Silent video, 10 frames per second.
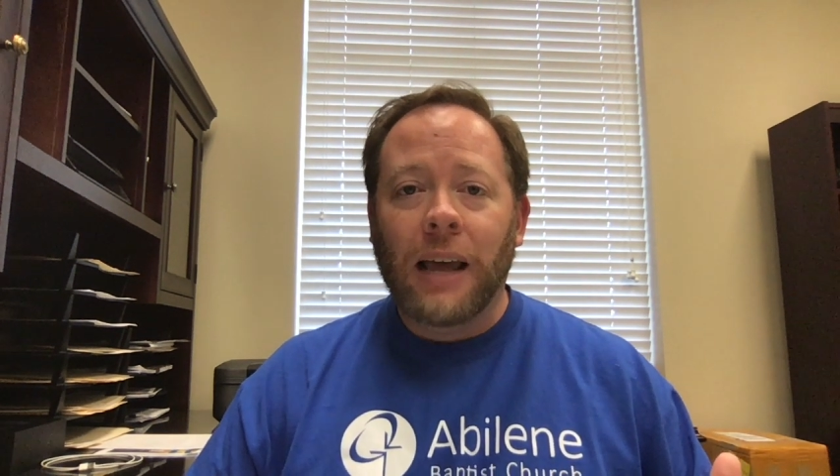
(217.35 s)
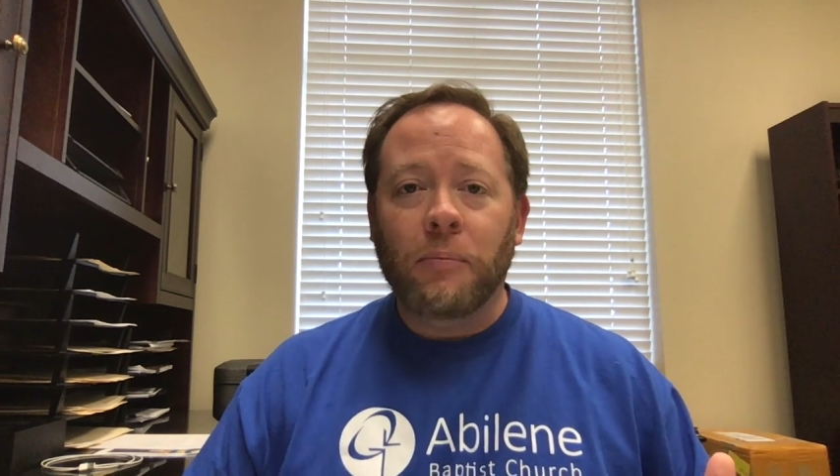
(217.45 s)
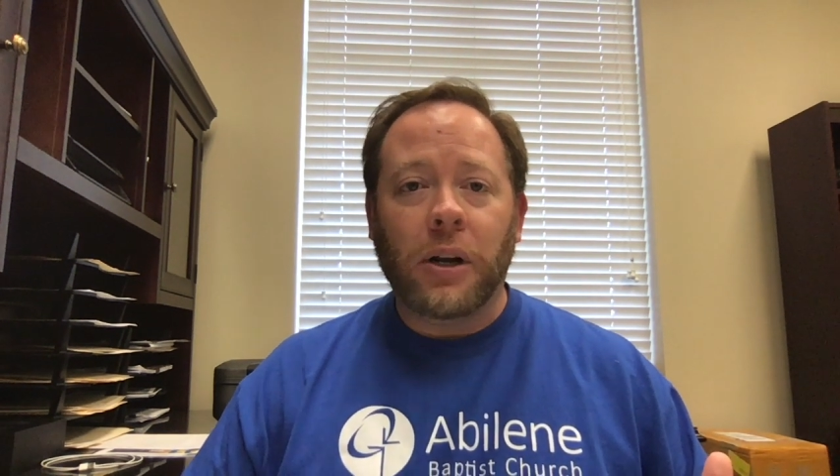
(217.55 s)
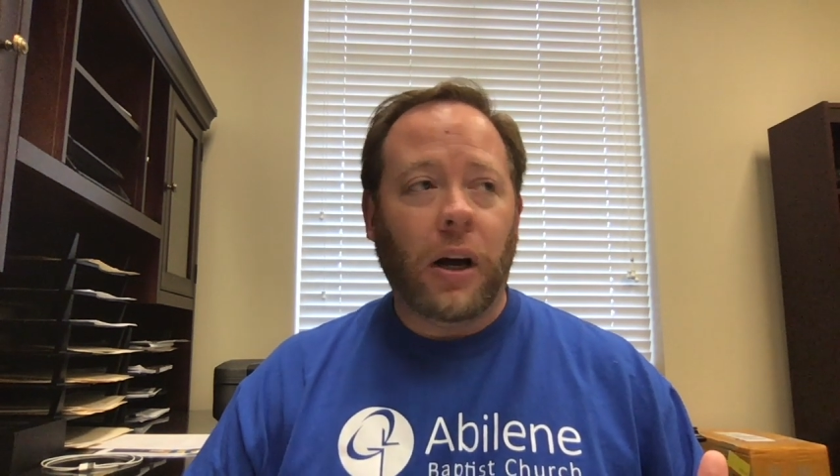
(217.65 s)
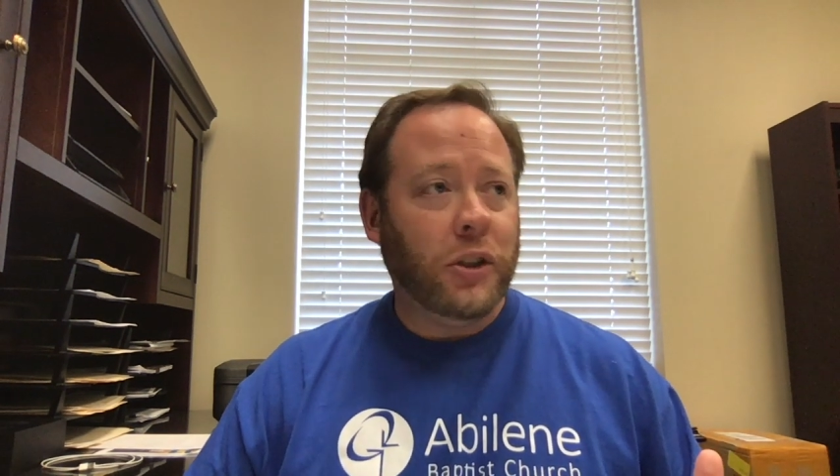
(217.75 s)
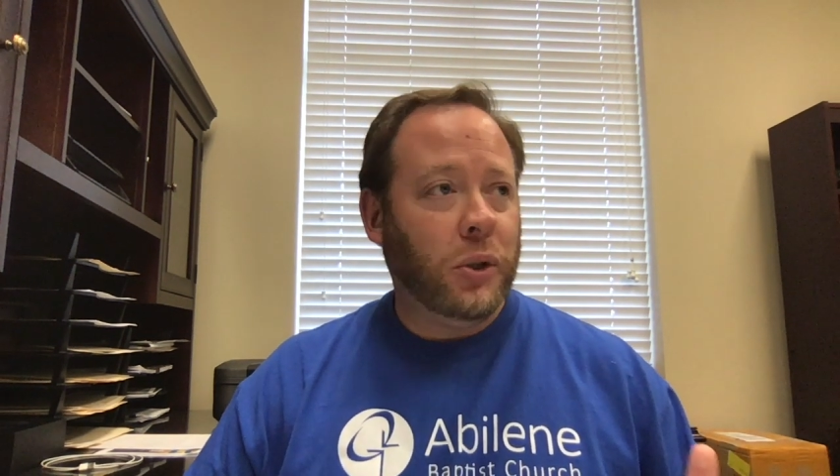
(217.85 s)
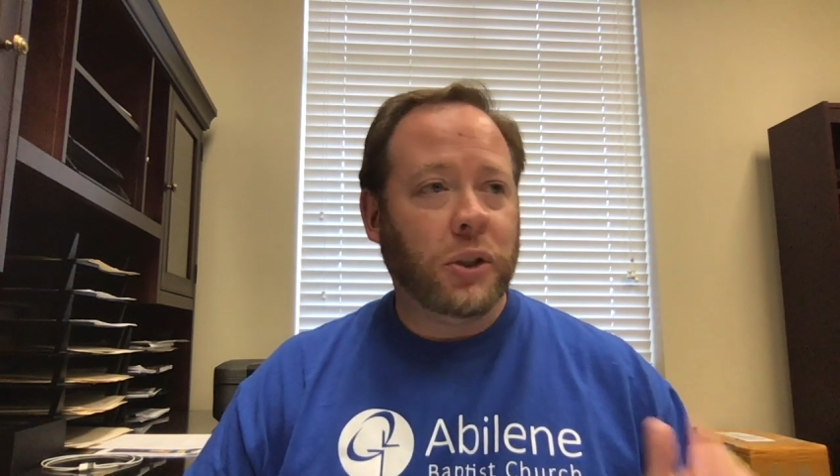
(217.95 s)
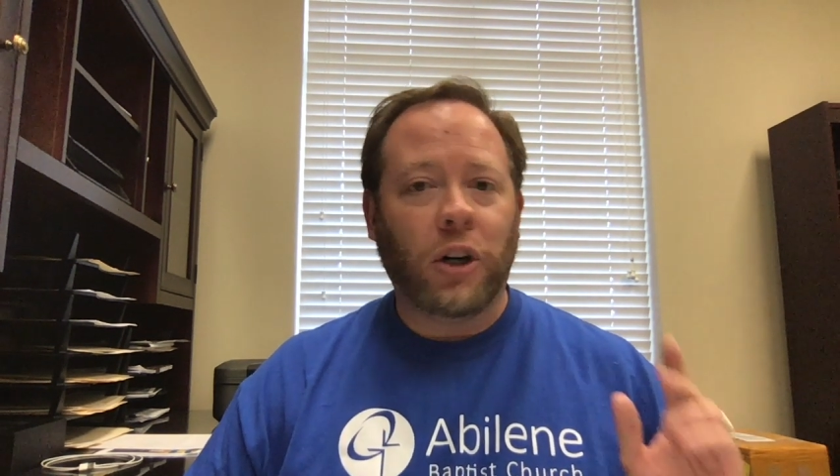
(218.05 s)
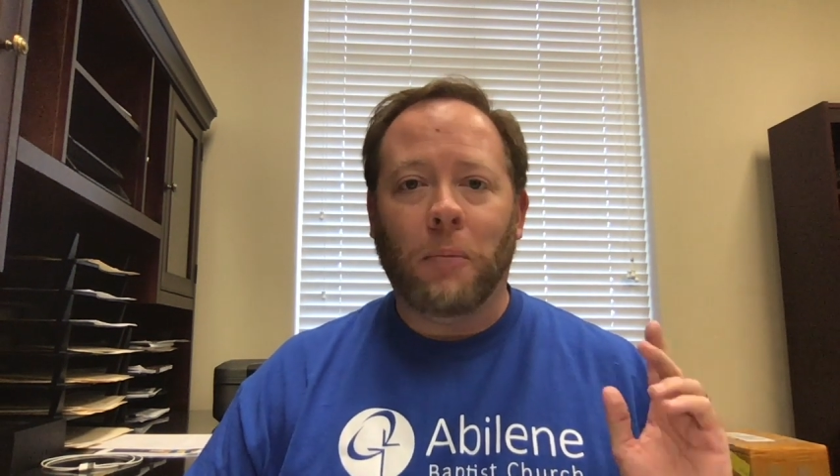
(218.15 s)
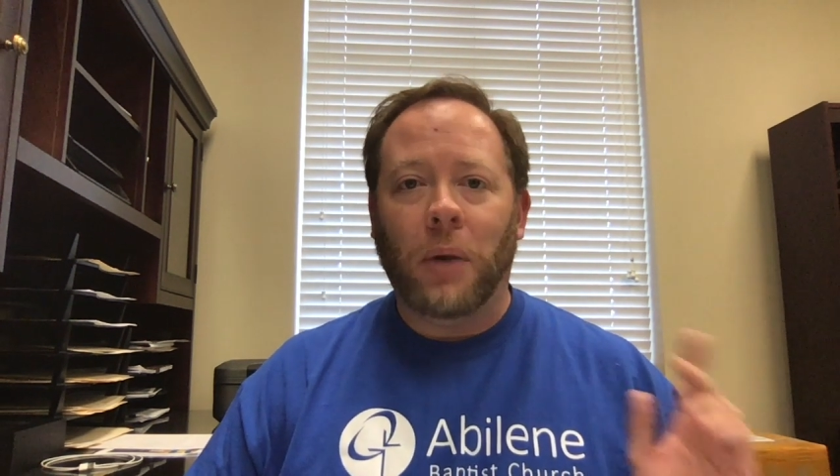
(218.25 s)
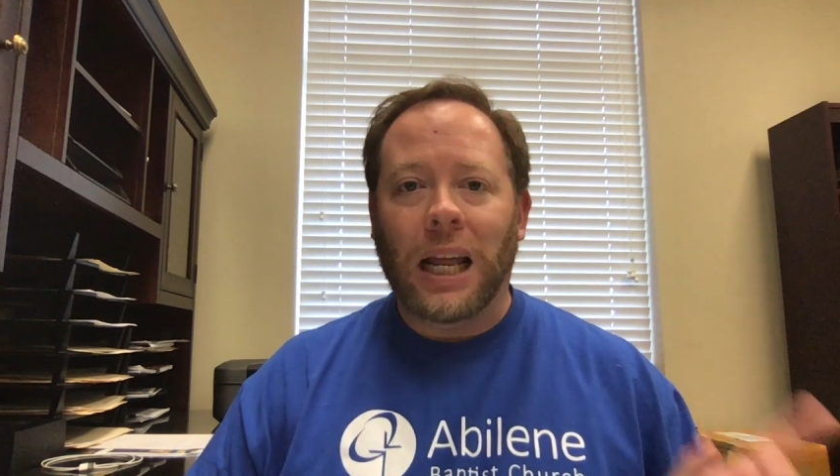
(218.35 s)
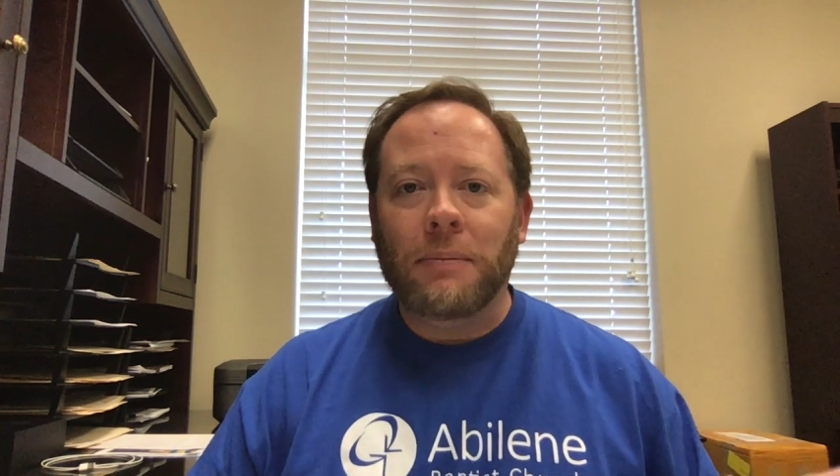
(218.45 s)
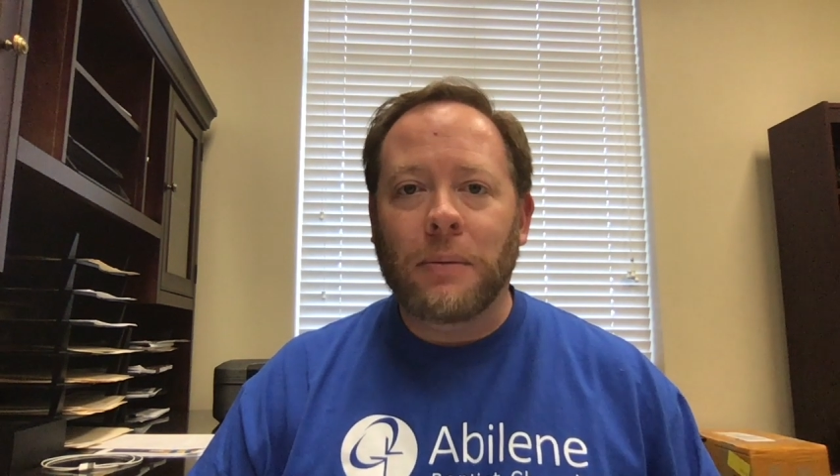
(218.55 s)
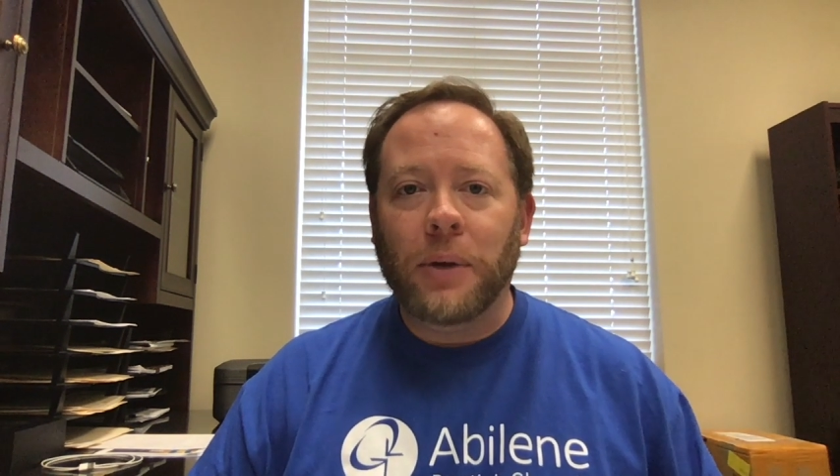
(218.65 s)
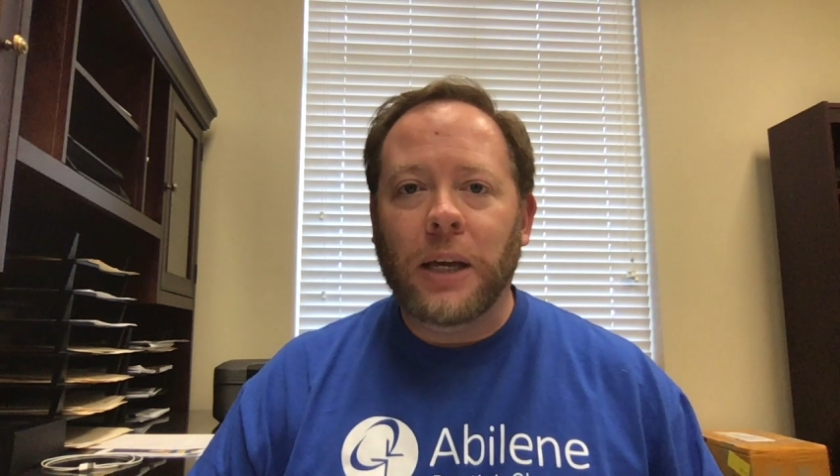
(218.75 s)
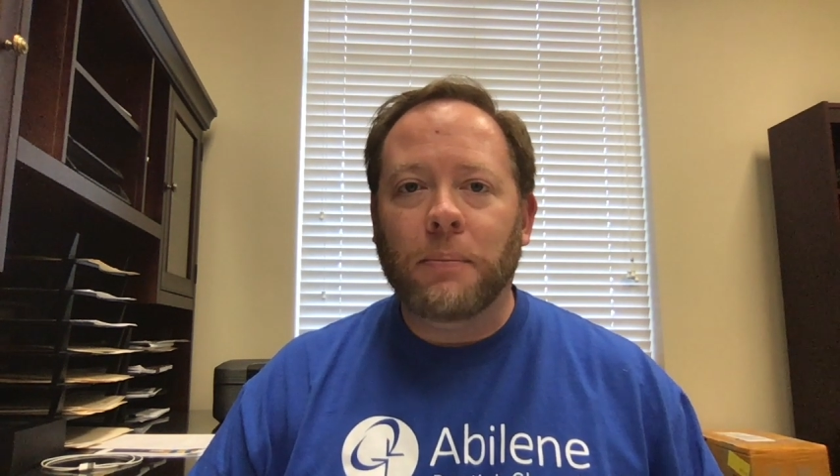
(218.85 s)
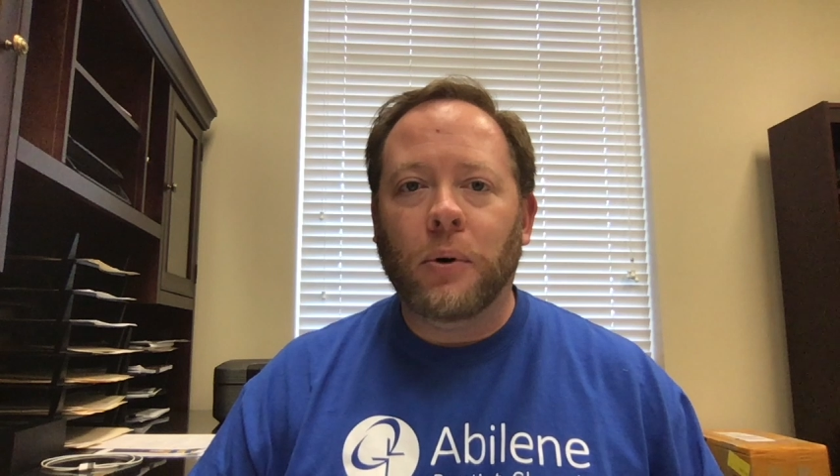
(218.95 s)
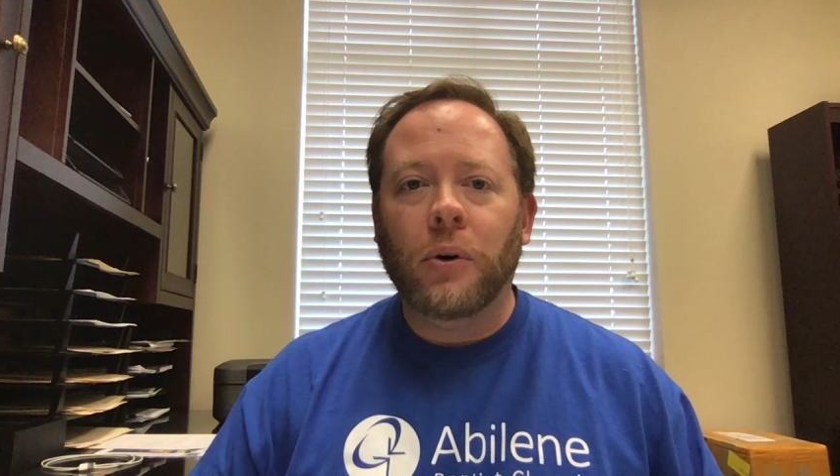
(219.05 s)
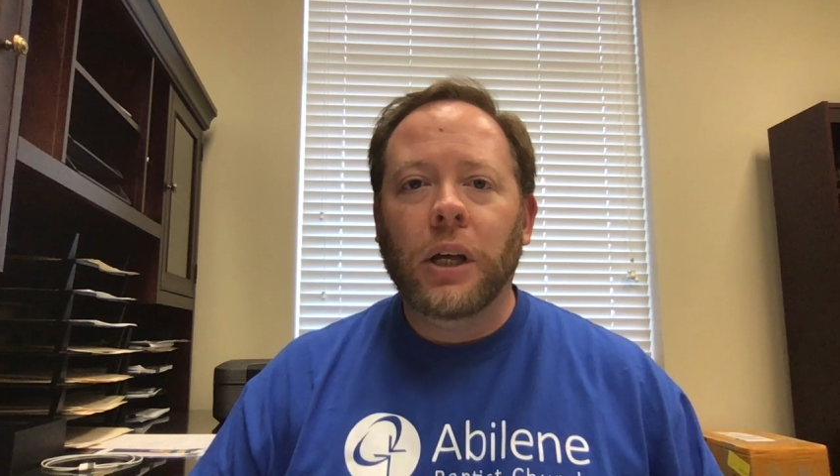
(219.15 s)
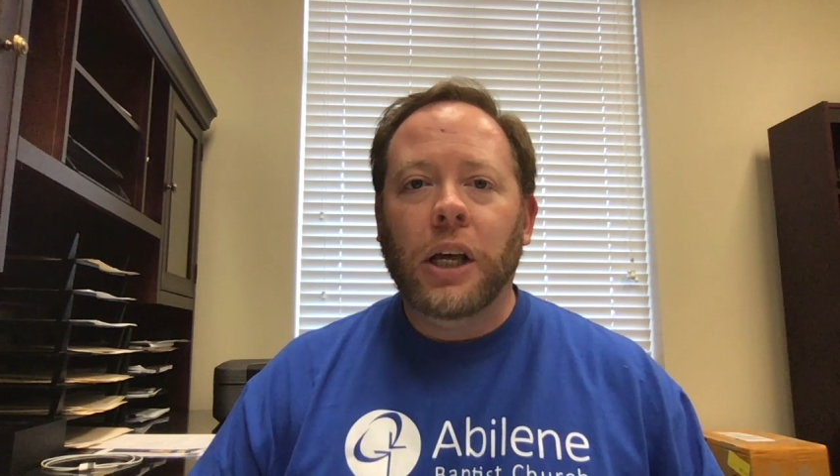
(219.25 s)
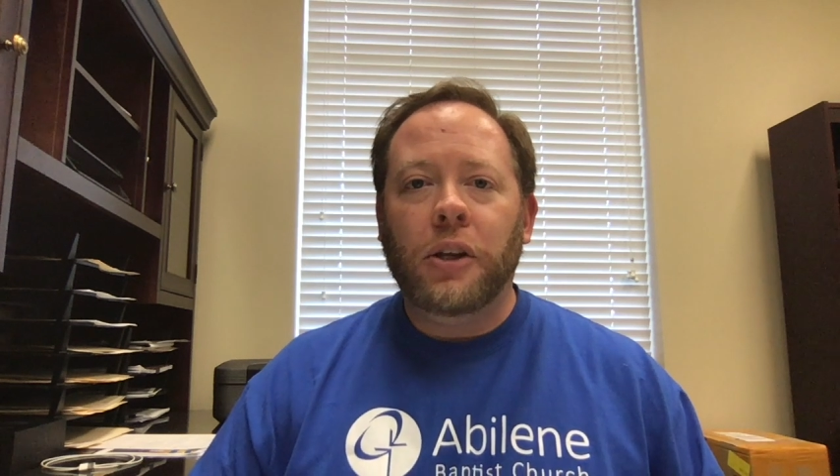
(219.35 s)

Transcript: because you'll start blaming people.